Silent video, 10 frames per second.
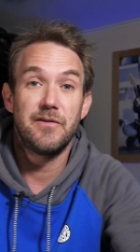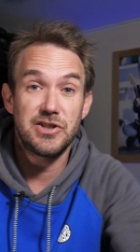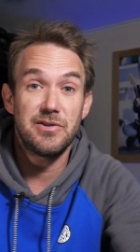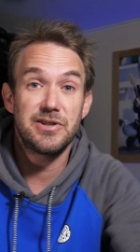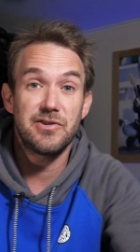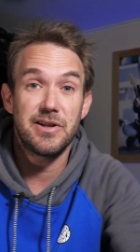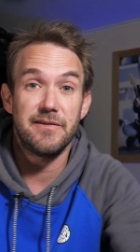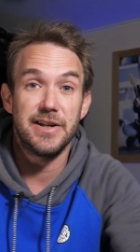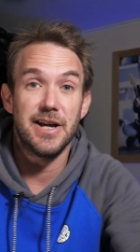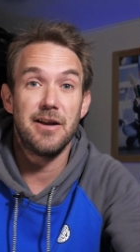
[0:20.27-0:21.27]
you do enjoy the
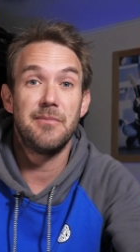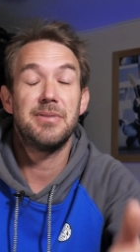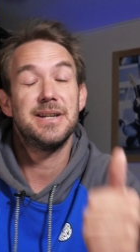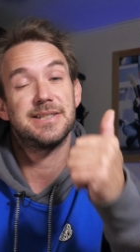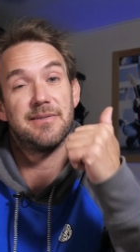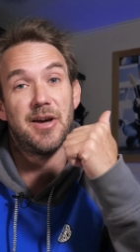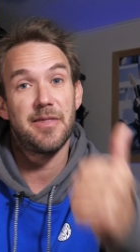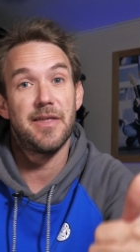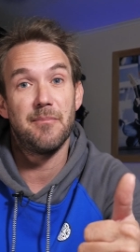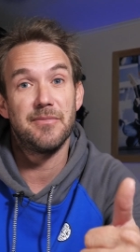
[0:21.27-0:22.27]
video, please give it a
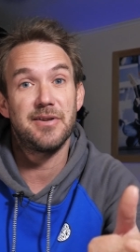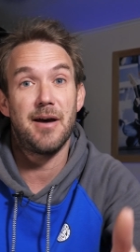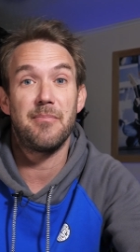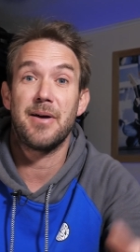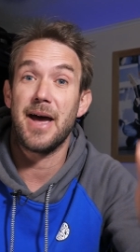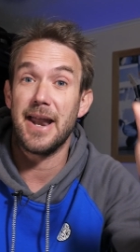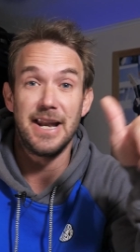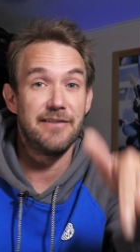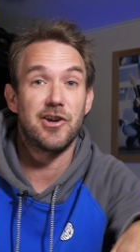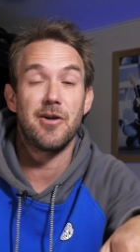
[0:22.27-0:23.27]
thumbs up and
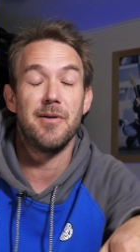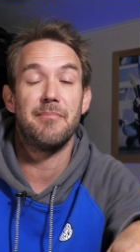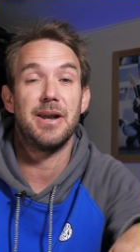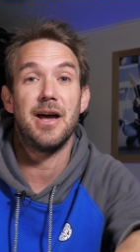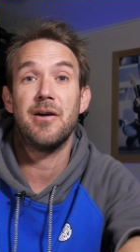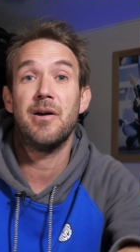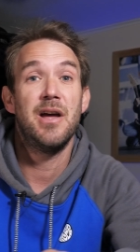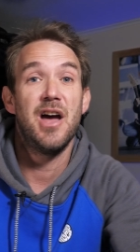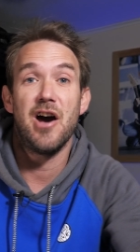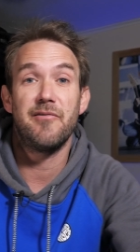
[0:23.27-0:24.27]
leave a comment below.
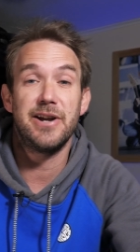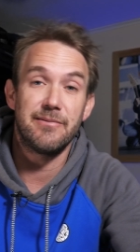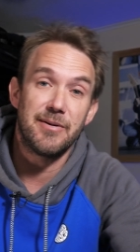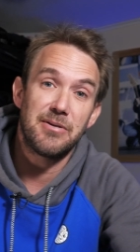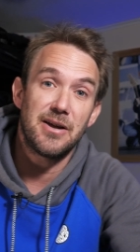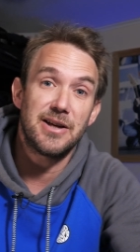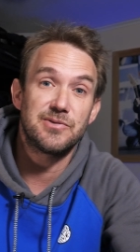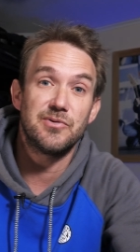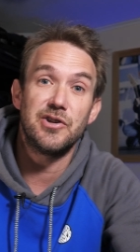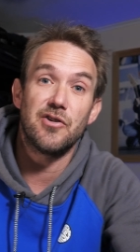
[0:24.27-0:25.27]
I read and reply
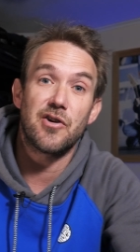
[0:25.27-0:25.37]
to all your